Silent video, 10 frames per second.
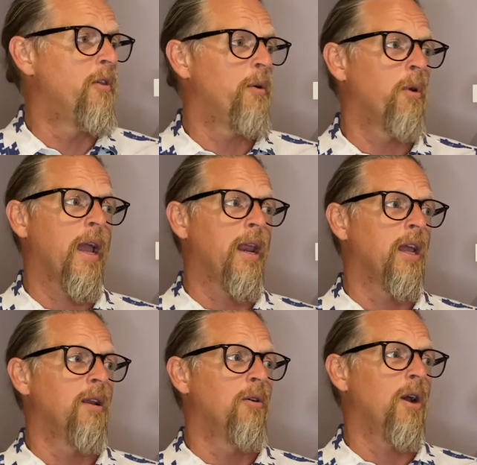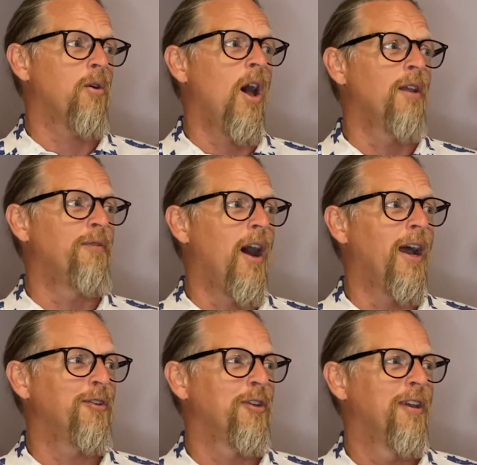we're getting into what
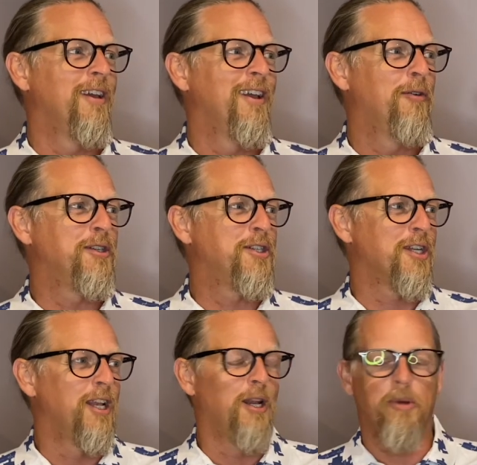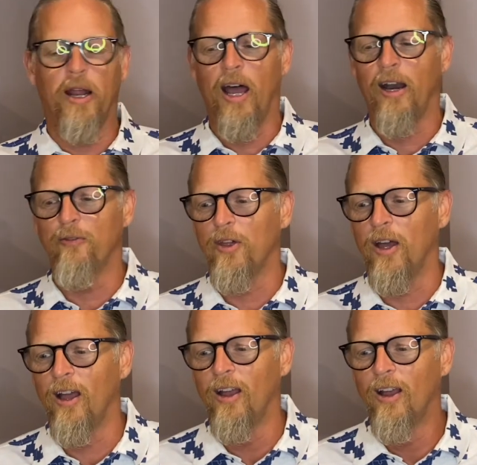qualifies, which is a little bit out of
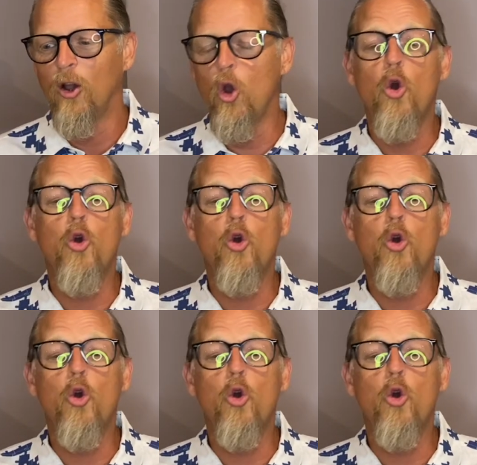the who